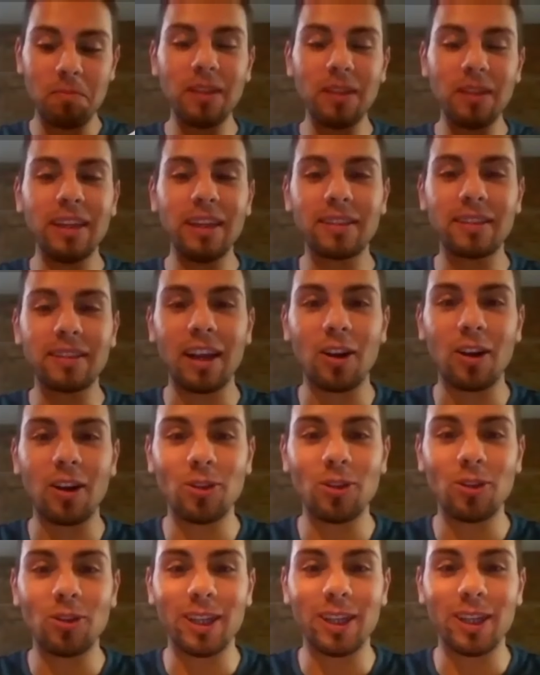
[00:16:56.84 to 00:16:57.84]

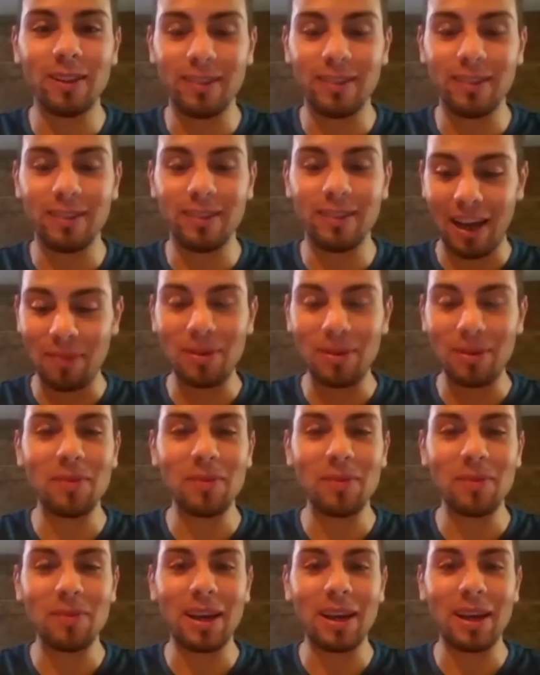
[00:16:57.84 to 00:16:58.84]
psychological time it makes a
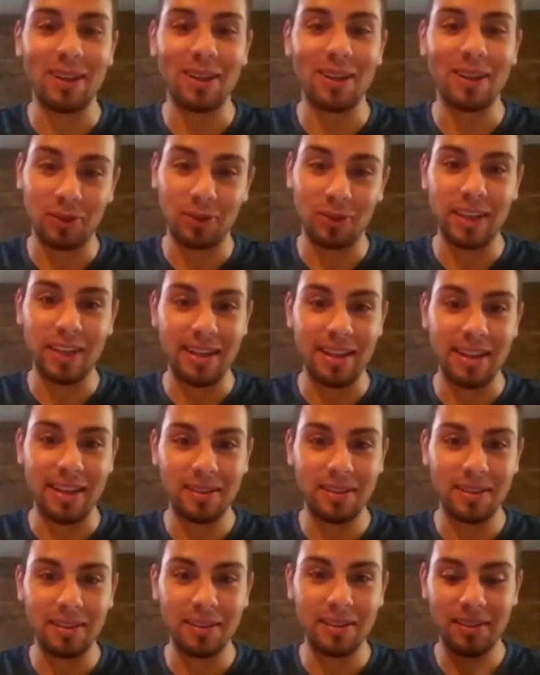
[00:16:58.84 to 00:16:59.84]
lot of sense
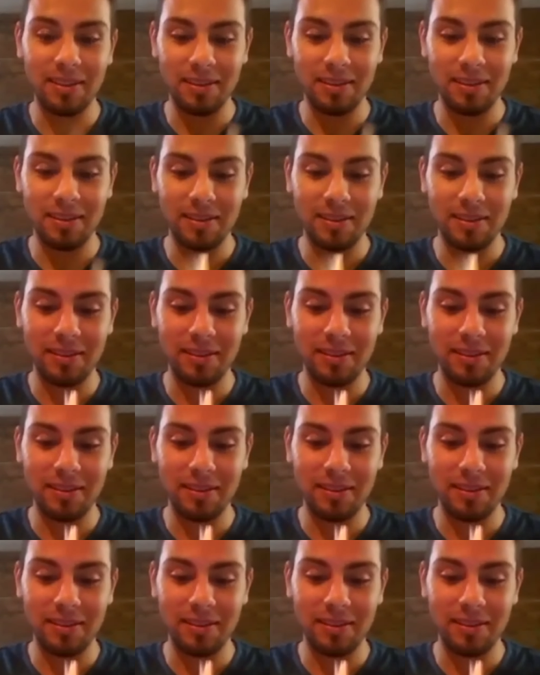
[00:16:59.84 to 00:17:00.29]
oh yeah